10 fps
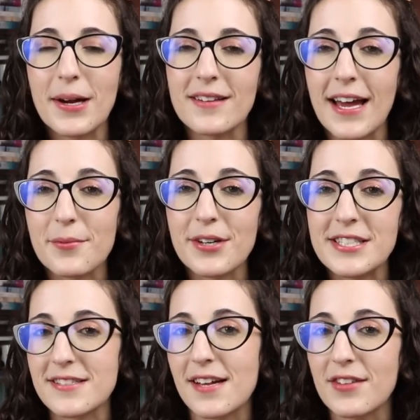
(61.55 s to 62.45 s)
My
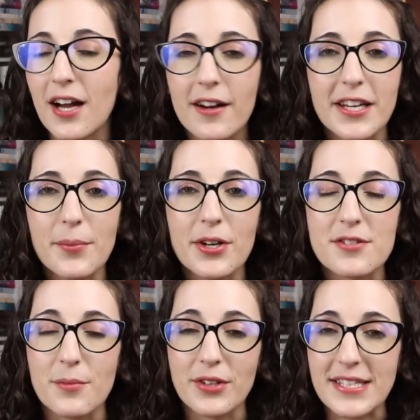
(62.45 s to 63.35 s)
library does have the
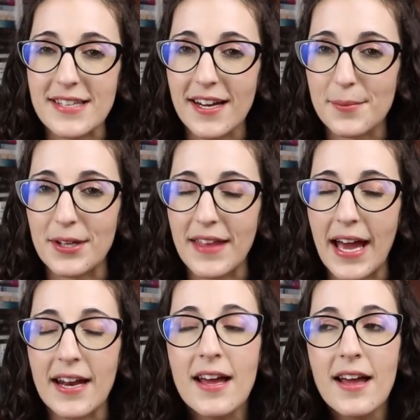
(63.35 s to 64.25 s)
audiobook, so I'm really excited about
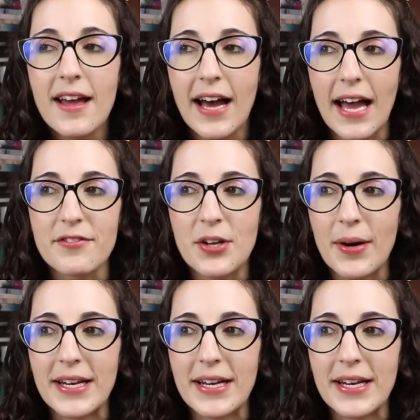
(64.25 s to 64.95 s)
that. I have no